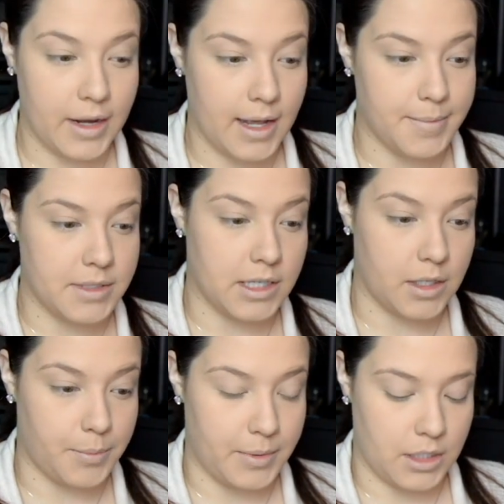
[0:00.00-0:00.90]
I'm just
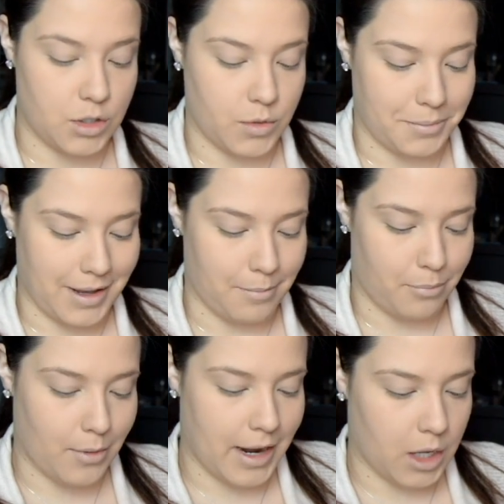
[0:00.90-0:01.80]
going to be doing my
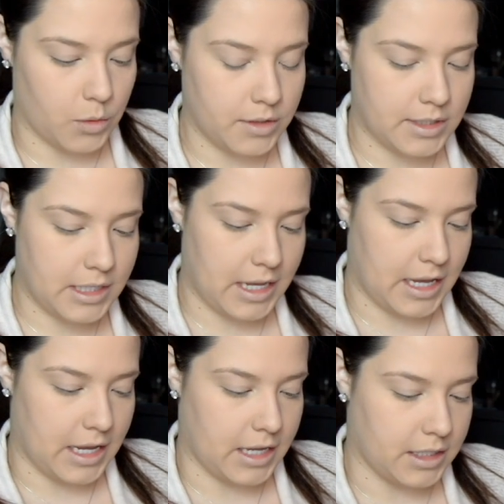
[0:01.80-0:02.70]
brows
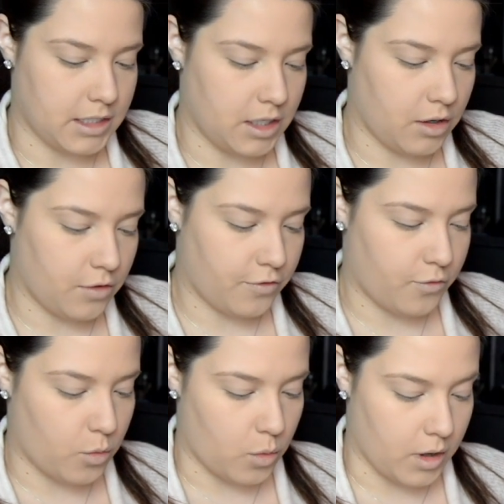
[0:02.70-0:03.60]
and
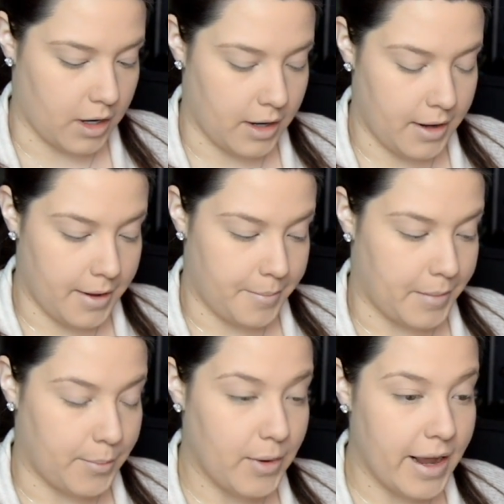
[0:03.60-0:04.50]
for
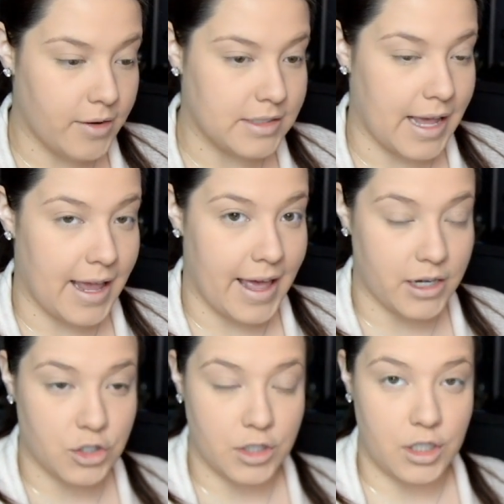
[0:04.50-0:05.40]
my brows I
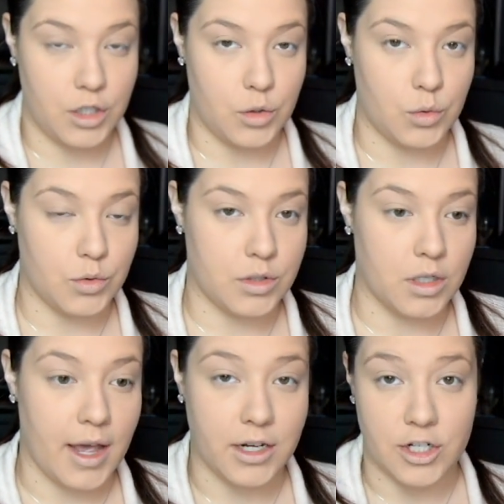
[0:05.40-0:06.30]
actually use
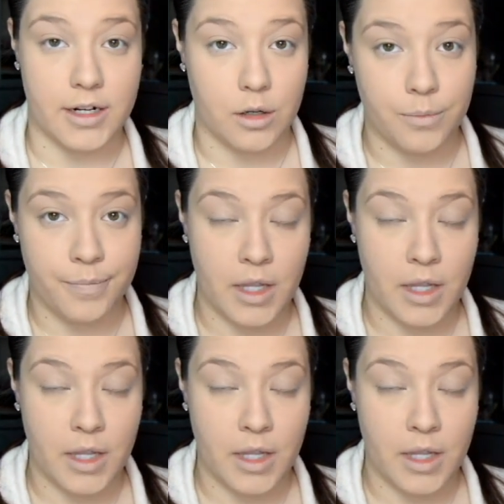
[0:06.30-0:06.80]
eyeshadow.